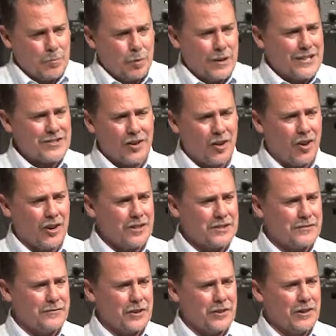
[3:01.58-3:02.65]
that breaks our
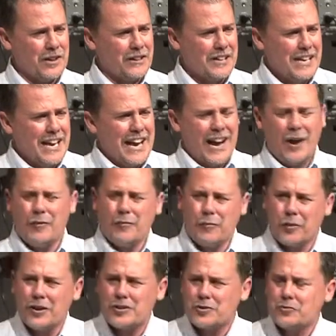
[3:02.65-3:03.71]
heart to figure out how
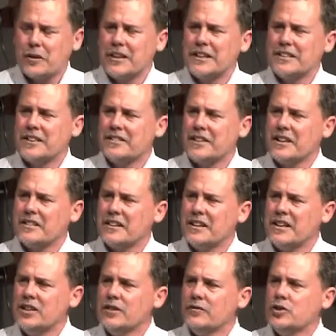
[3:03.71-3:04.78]
frustrating to think that
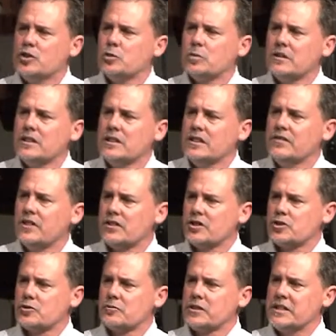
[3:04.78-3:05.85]
an individual would live on
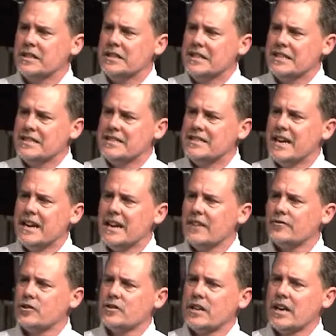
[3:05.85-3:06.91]
the street day
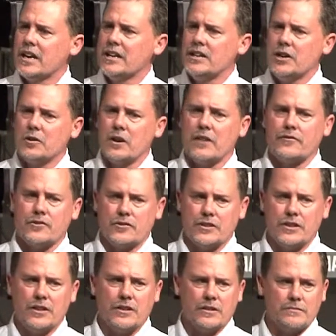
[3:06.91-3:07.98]
after day, year after
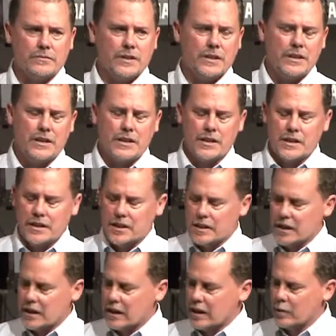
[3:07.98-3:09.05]
year.
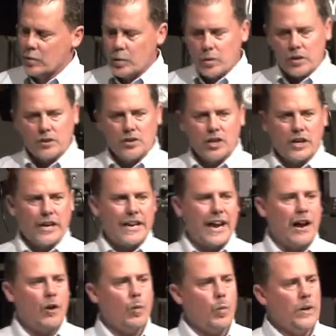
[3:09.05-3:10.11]
And we want to look at
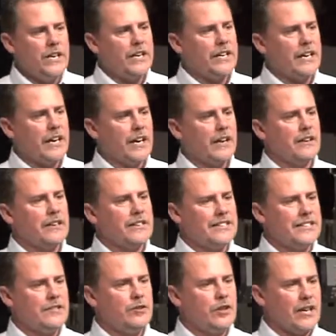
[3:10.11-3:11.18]
how we can
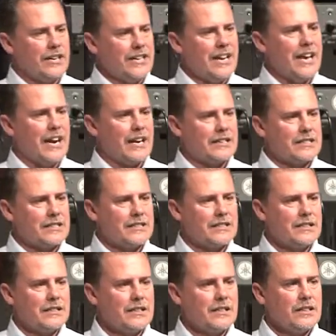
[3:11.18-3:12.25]
connect
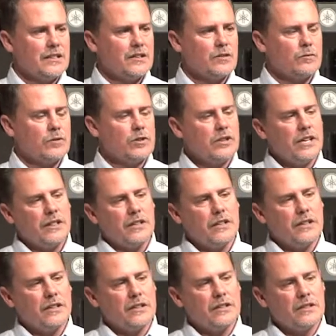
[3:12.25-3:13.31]
really
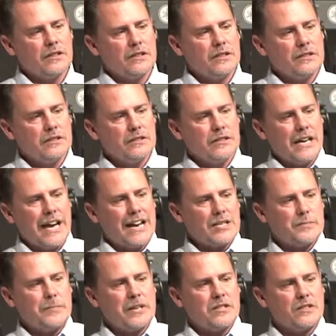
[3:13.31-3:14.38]
the
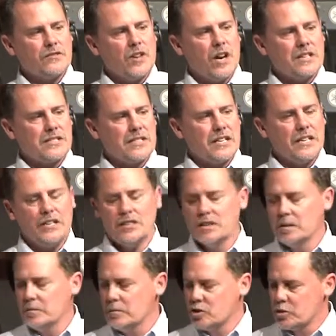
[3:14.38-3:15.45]
aspects of God's
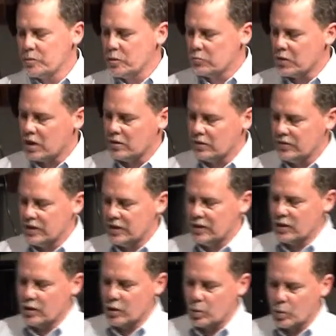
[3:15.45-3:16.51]
kingdom to be relevant
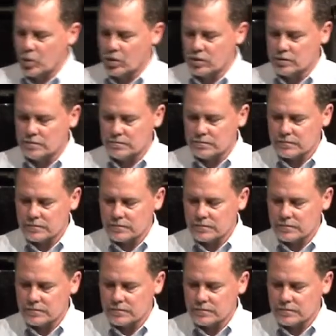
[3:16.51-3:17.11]
in our world.